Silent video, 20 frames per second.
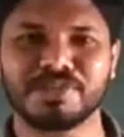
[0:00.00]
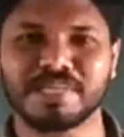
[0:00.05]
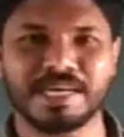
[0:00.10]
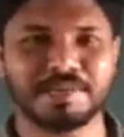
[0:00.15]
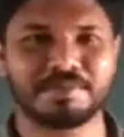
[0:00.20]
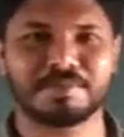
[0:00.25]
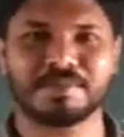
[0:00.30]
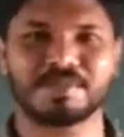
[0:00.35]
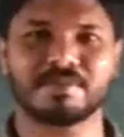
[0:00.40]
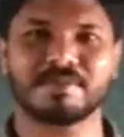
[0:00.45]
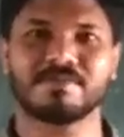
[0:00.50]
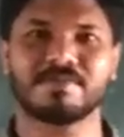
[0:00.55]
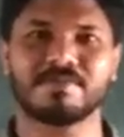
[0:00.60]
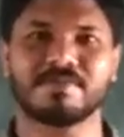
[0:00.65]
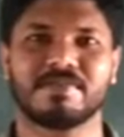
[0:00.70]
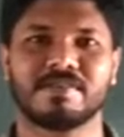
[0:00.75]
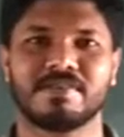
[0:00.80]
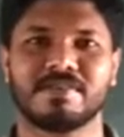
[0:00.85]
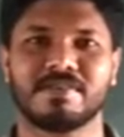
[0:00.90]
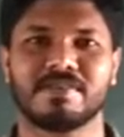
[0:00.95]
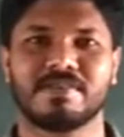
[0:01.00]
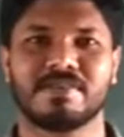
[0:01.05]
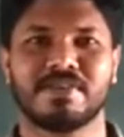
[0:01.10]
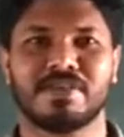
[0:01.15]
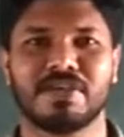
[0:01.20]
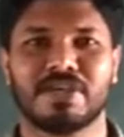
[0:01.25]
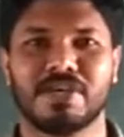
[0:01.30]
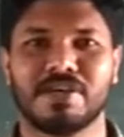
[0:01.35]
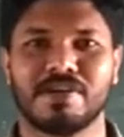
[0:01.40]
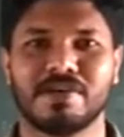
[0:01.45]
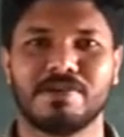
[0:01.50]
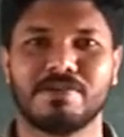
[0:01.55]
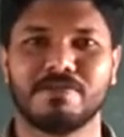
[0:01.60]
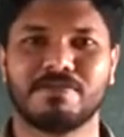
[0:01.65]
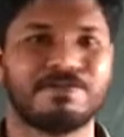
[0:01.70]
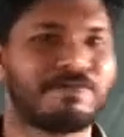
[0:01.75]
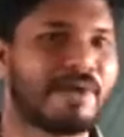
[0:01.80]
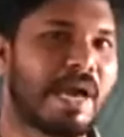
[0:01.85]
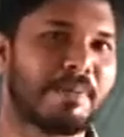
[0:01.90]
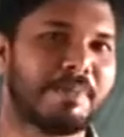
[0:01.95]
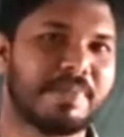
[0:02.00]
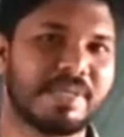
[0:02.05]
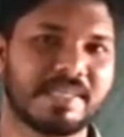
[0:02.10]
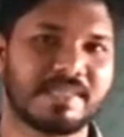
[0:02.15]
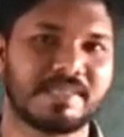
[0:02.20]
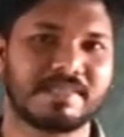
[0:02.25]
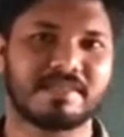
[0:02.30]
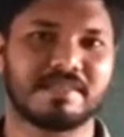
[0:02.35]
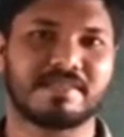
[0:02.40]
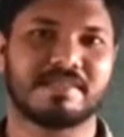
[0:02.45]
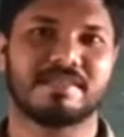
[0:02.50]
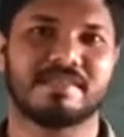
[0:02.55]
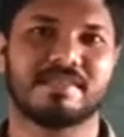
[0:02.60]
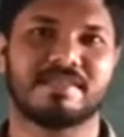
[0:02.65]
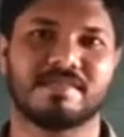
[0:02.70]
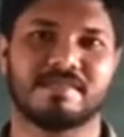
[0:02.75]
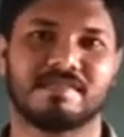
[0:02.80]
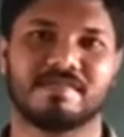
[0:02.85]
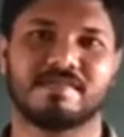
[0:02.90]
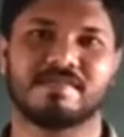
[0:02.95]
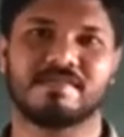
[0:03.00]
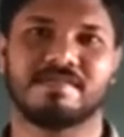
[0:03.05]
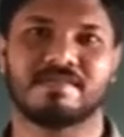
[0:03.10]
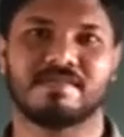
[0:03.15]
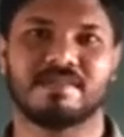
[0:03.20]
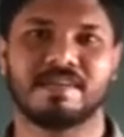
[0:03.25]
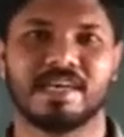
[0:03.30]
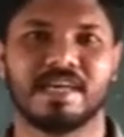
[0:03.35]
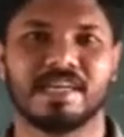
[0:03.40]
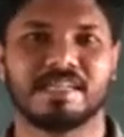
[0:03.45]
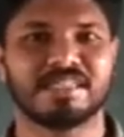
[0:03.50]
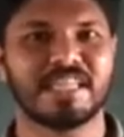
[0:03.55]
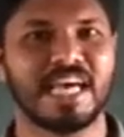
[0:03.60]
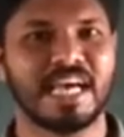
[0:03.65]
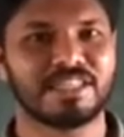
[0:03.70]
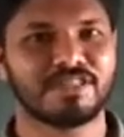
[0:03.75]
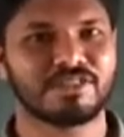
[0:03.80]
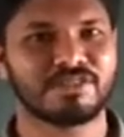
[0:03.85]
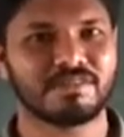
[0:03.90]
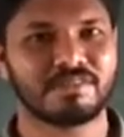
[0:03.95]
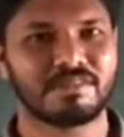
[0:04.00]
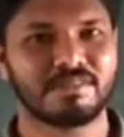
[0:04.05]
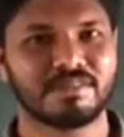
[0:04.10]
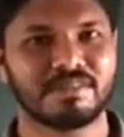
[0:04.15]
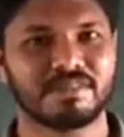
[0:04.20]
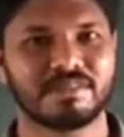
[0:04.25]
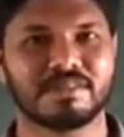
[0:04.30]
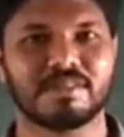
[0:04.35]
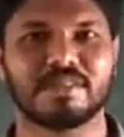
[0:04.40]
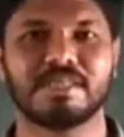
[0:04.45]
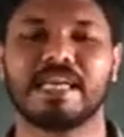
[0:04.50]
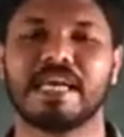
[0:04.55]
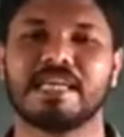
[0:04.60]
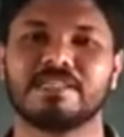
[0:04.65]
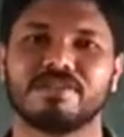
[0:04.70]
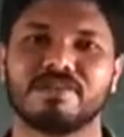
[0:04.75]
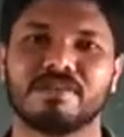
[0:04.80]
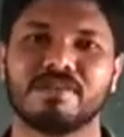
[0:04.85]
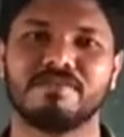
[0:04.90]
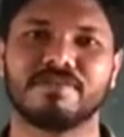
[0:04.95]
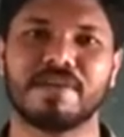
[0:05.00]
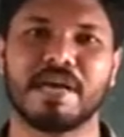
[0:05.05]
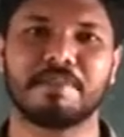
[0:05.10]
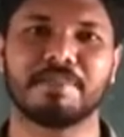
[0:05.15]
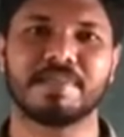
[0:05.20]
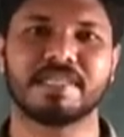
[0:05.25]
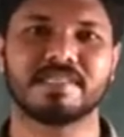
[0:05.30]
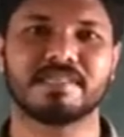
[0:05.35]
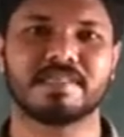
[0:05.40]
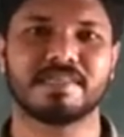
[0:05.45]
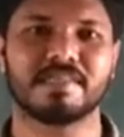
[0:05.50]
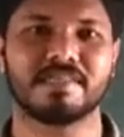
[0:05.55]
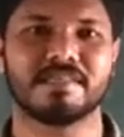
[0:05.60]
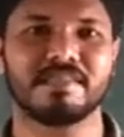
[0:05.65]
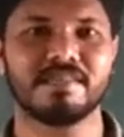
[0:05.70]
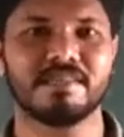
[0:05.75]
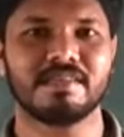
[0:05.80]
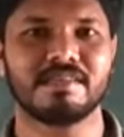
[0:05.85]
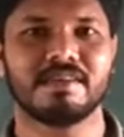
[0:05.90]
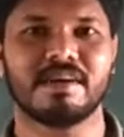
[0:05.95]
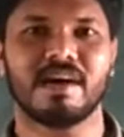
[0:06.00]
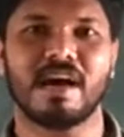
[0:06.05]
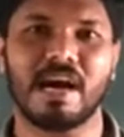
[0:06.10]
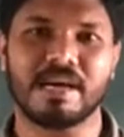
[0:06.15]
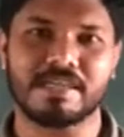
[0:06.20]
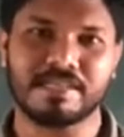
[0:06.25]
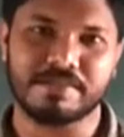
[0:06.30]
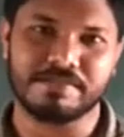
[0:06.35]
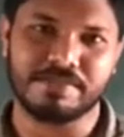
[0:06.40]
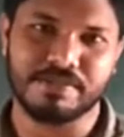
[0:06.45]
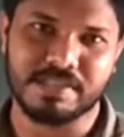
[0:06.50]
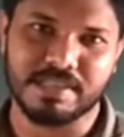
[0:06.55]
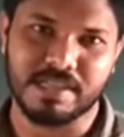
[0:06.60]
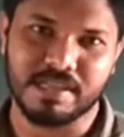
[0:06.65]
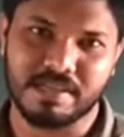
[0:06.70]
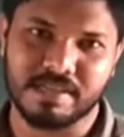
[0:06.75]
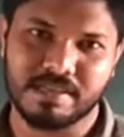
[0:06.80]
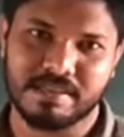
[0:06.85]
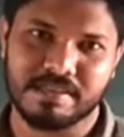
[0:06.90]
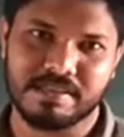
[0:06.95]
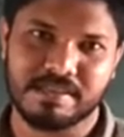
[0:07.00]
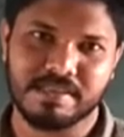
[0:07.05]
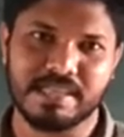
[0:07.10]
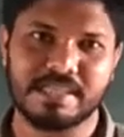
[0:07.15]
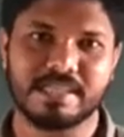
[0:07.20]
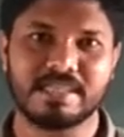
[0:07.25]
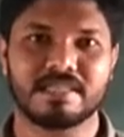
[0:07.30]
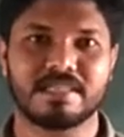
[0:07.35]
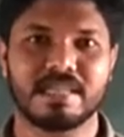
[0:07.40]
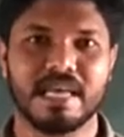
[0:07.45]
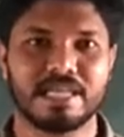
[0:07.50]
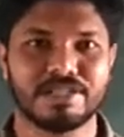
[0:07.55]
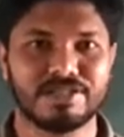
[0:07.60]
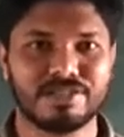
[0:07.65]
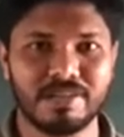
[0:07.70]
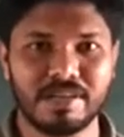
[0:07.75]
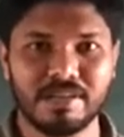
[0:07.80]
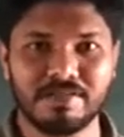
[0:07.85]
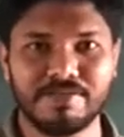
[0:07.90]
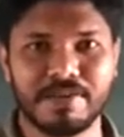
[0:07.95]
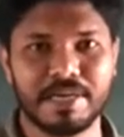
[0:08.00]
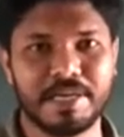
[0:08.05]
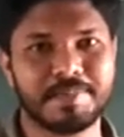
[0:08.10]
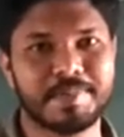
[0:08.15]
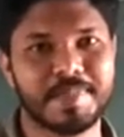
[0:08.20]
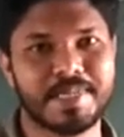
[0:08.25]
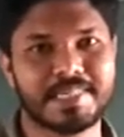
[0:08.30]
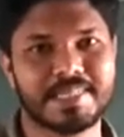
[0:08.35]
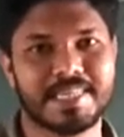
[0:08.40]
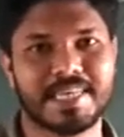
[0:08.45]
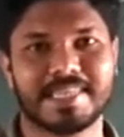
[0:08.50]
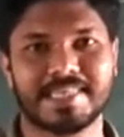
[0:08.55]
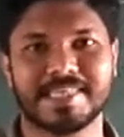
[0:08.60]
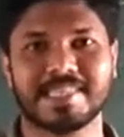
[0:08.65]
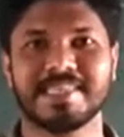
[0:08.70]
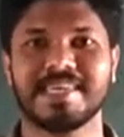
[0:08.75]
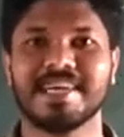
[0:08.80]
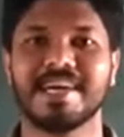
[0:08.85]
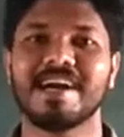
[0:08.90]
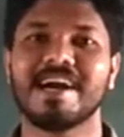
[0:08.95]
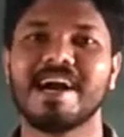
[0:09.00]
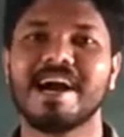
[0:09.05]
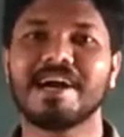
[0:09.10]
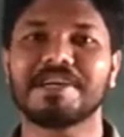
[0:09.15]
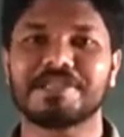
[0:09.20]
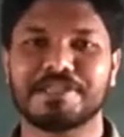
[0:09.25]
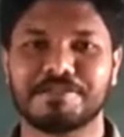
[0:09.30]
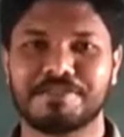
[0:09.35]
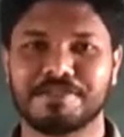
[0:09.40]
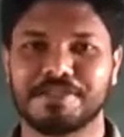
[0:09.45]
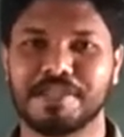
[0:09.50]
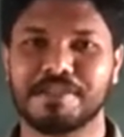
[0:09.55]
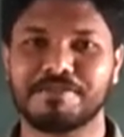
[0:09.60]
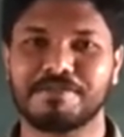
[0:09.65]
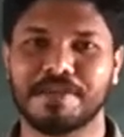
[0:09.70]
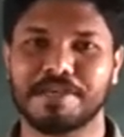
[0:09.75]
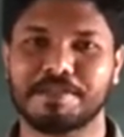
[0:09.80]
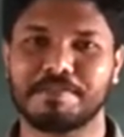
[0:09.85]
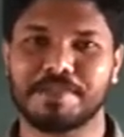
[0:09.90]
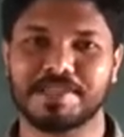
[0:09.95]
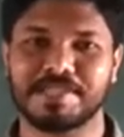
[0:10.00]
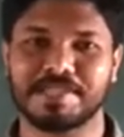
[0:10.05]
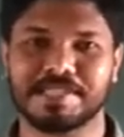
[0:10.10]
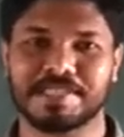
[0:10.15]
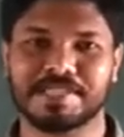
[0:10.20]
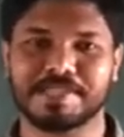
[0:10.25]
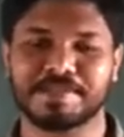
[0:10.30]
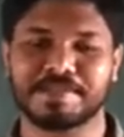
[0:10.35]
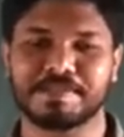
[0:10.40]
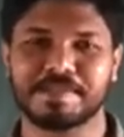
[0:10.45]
types of fabrics, natural fabrics and artificial. That is natural fibers and artificial fibers.